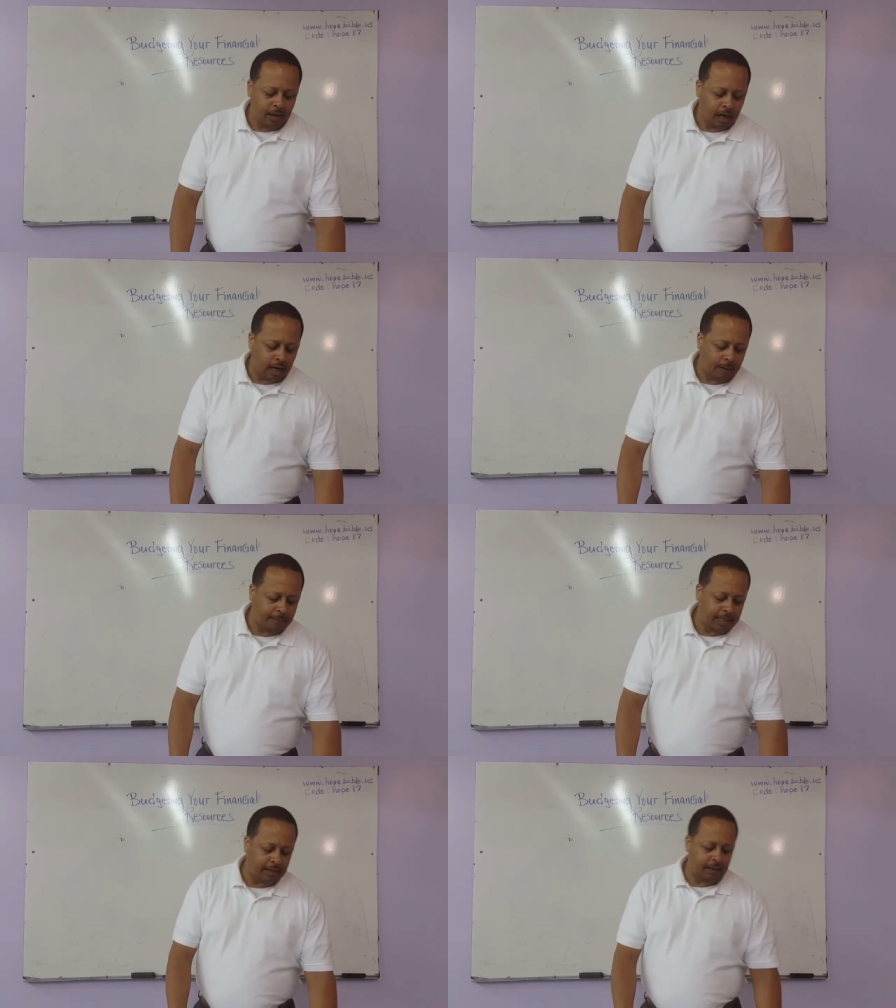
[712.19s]

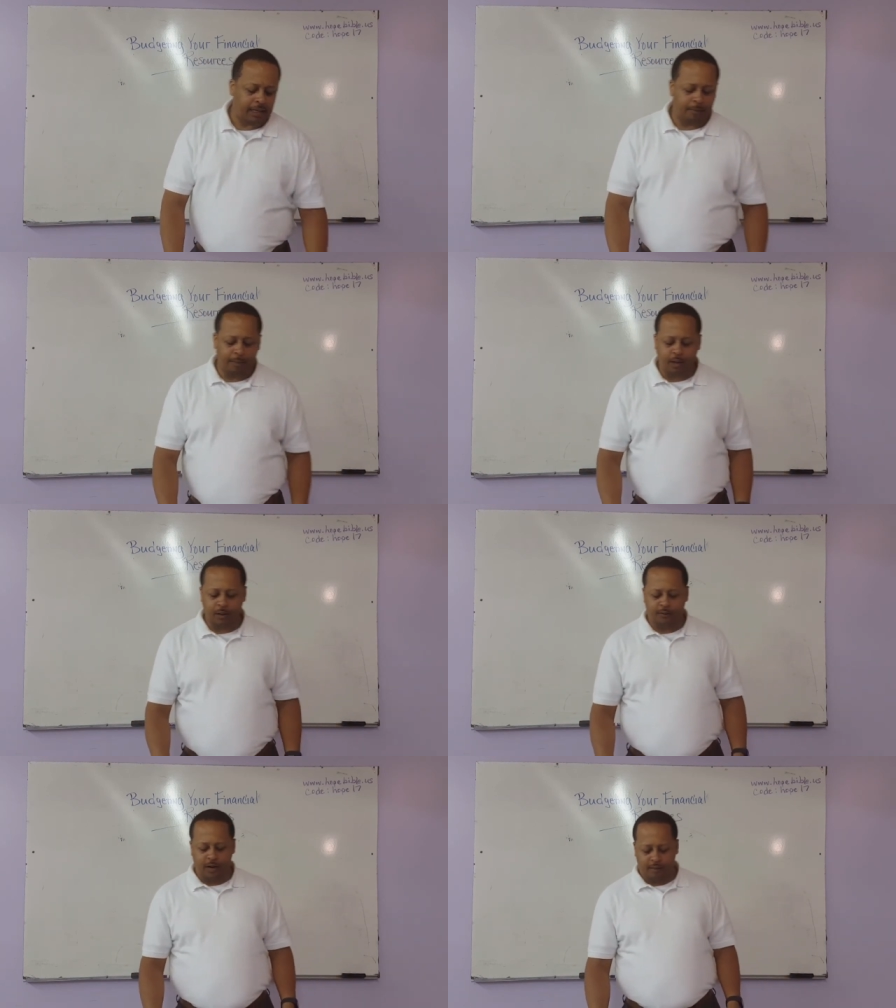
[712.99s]
um, in, the, in the book
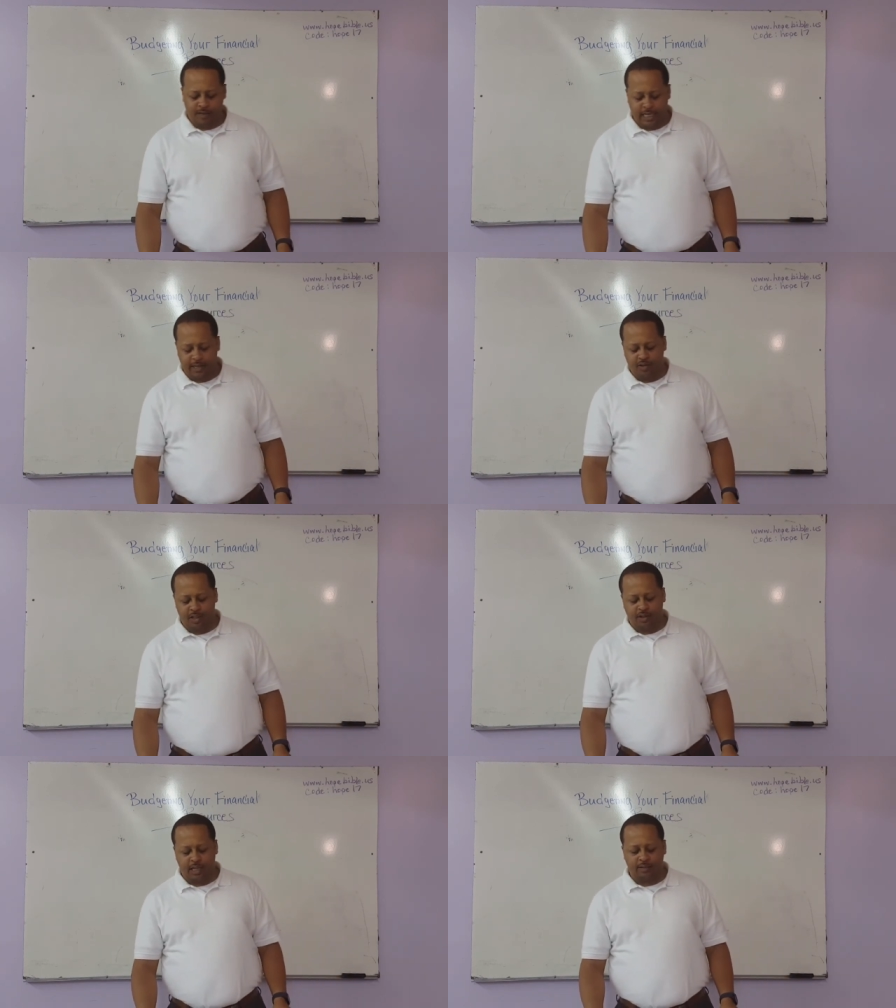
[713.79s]
of uh,
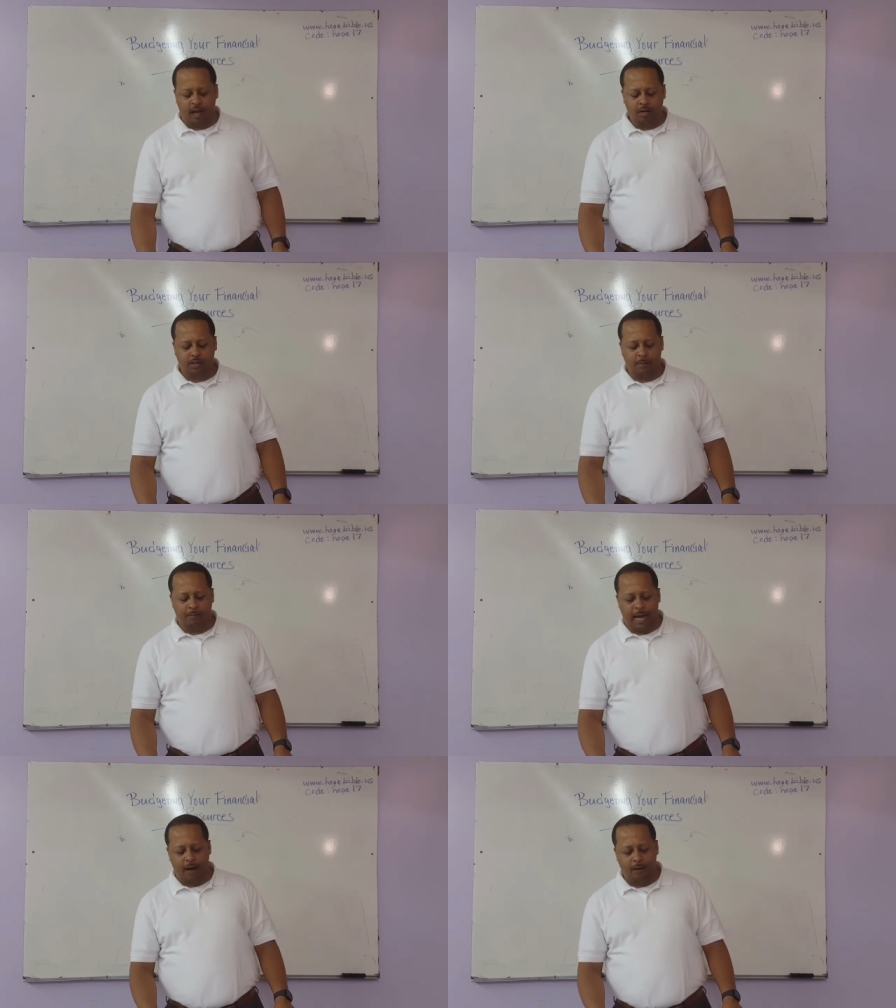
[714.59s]
Genesis, it talks
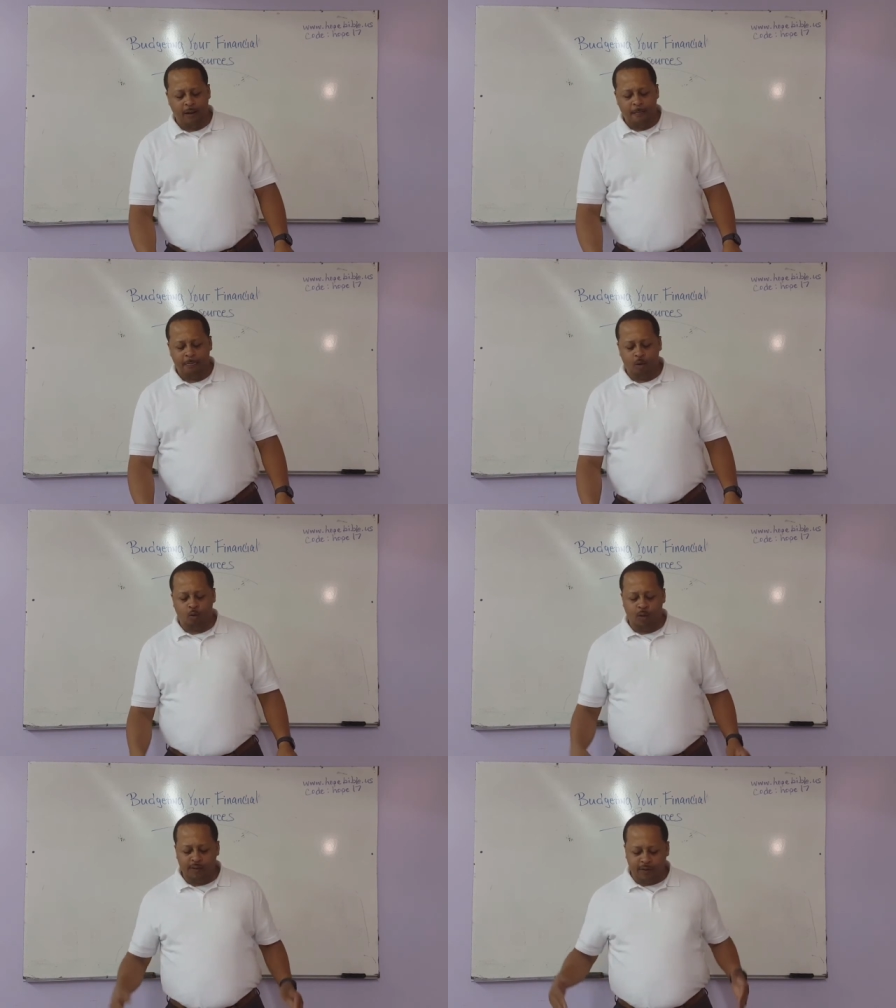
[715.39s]
about the
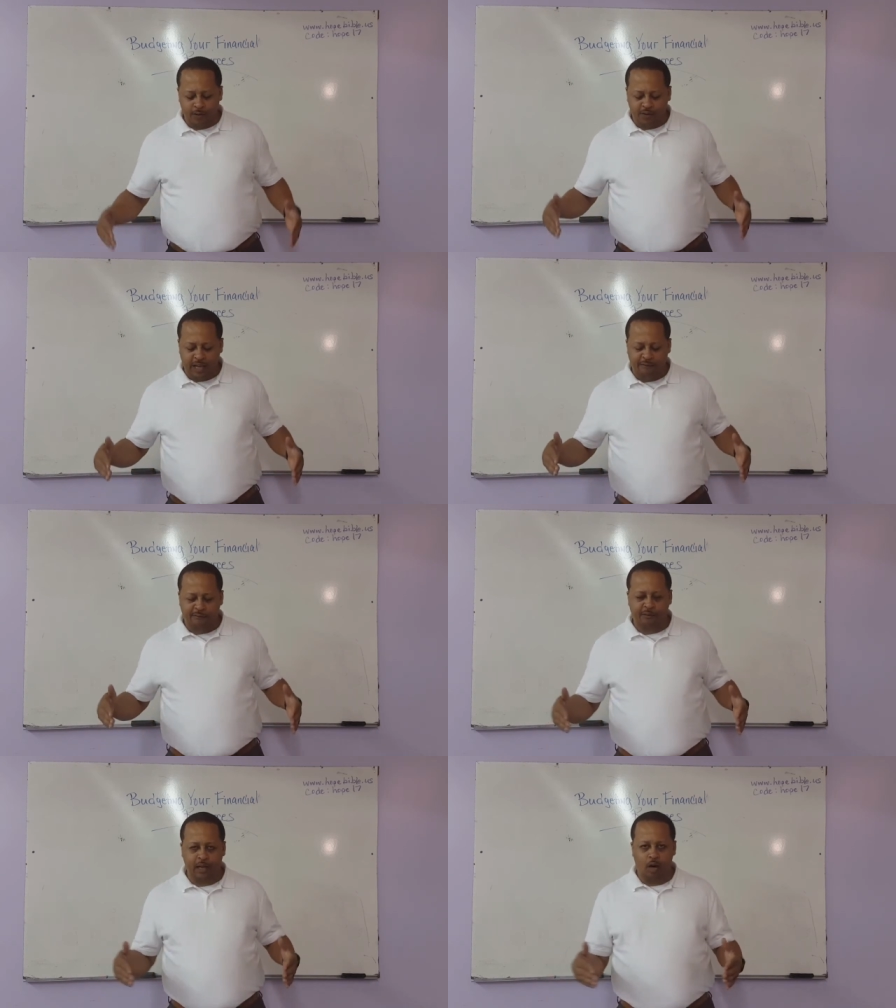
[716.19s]
rivers that
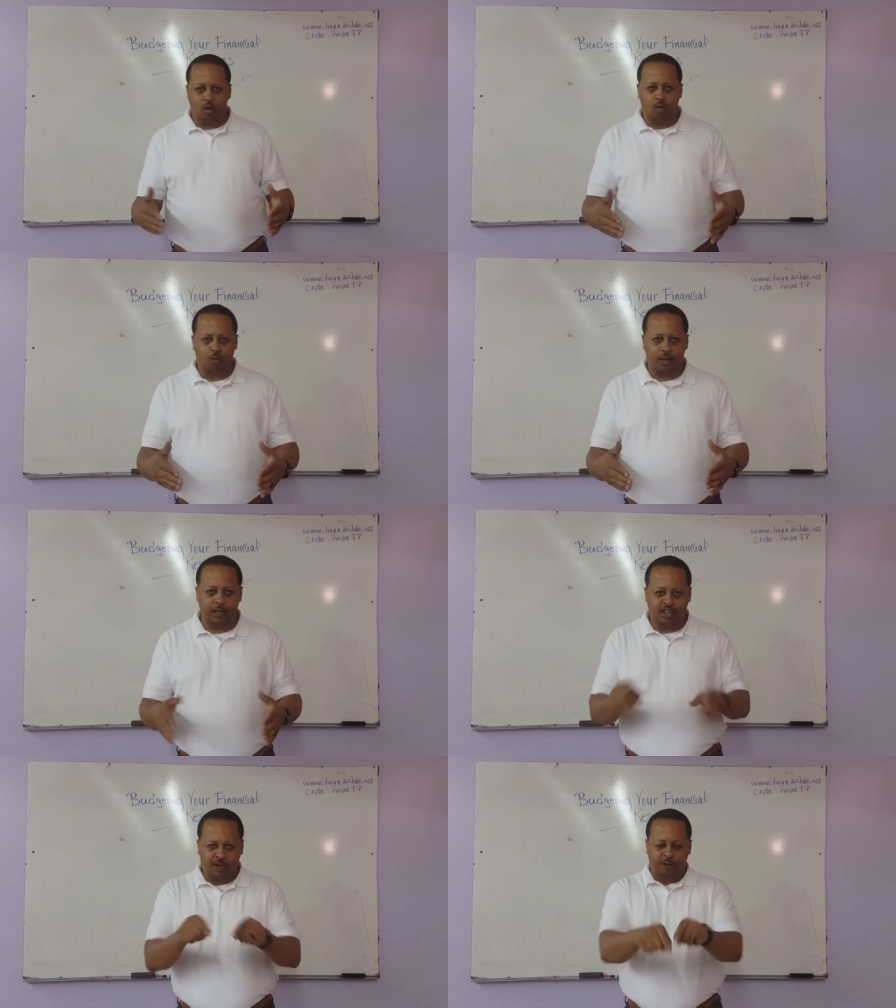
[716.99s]
flowed
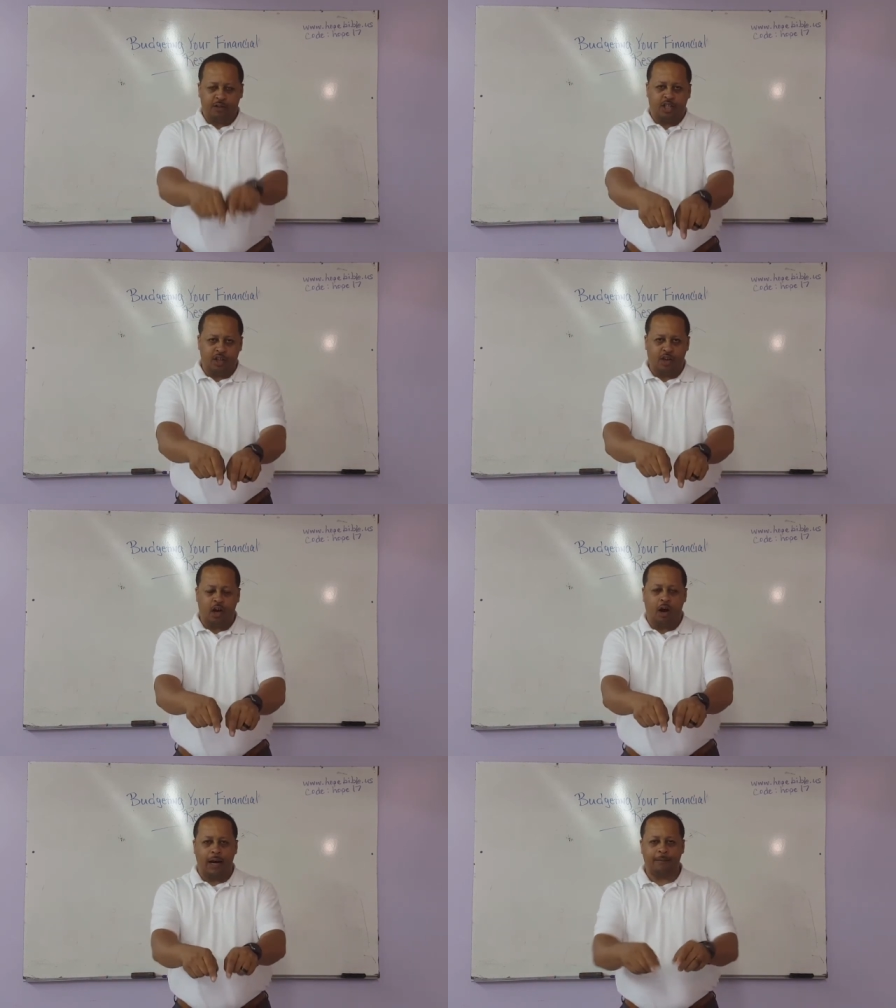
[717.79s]
to, to the
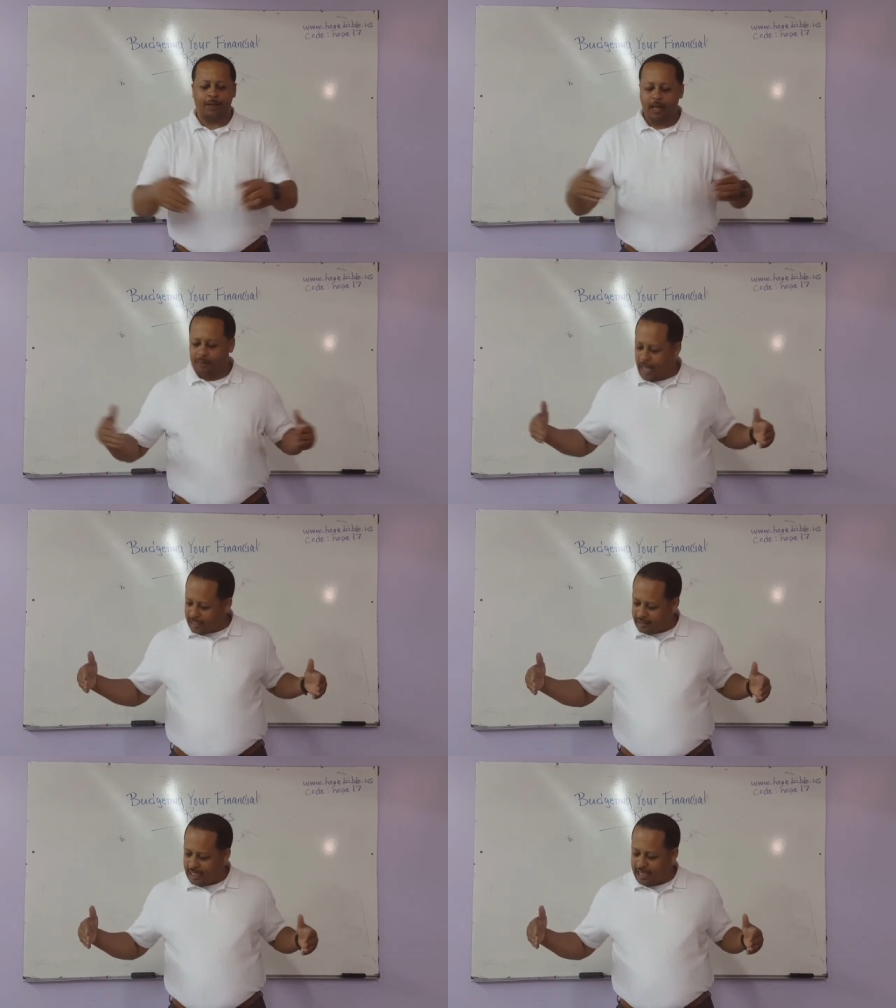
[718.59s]
garden. Now
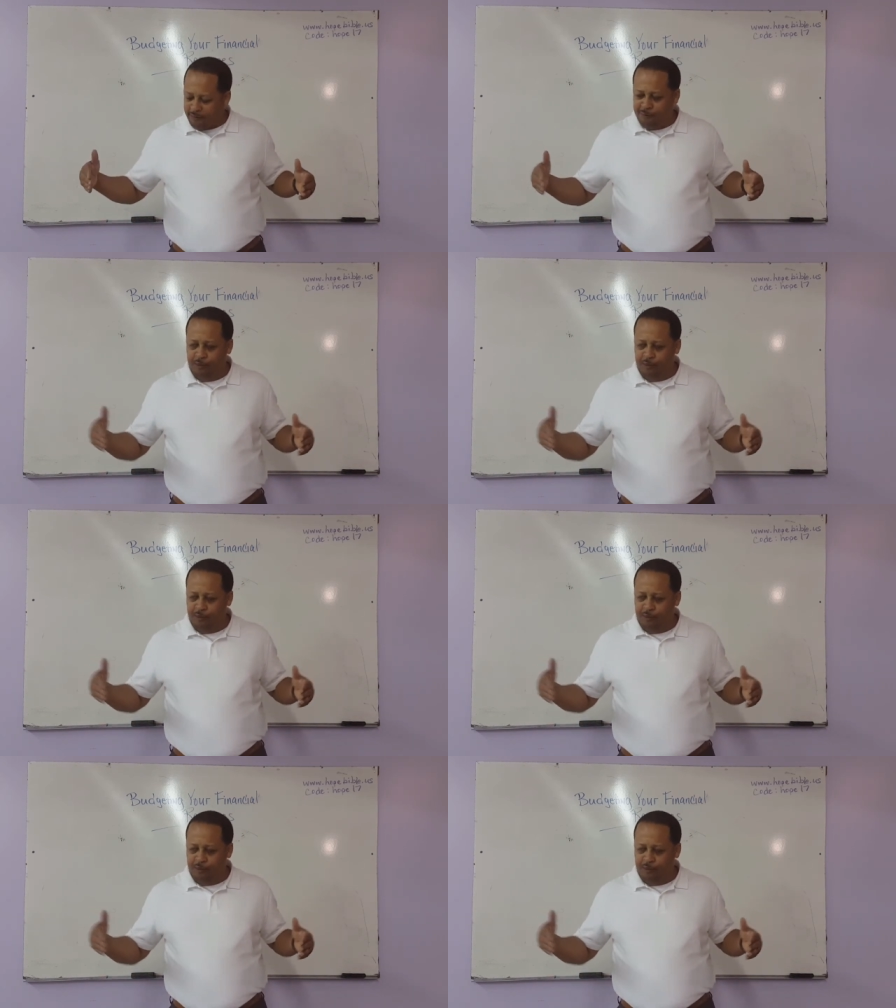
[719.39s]
I said they